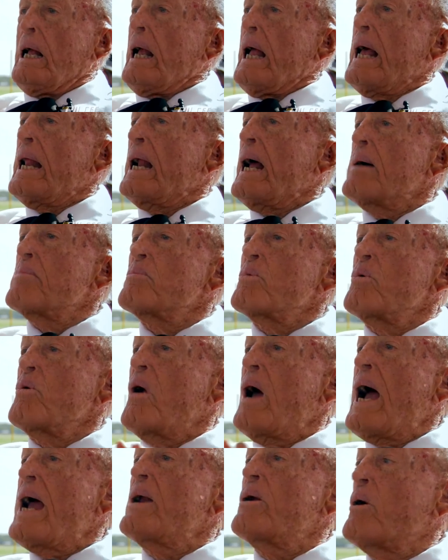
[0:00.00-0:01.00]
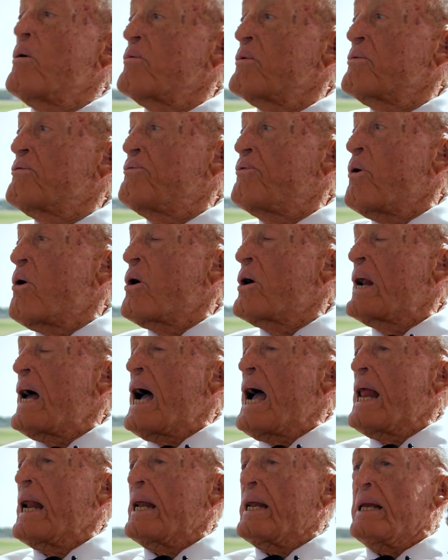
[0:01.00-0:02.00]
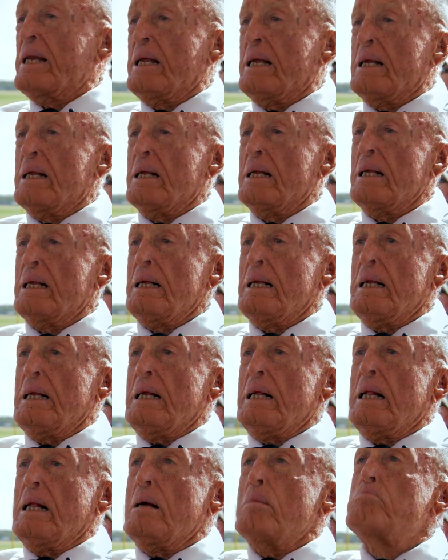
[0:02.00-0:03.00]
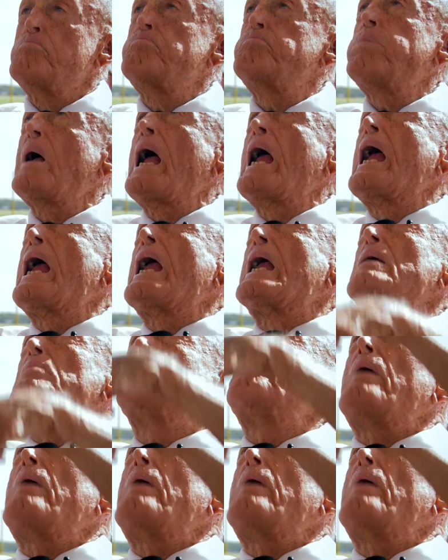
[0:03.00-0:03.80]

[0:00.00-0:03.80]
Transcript: And I'm right over Ford Island. Bang,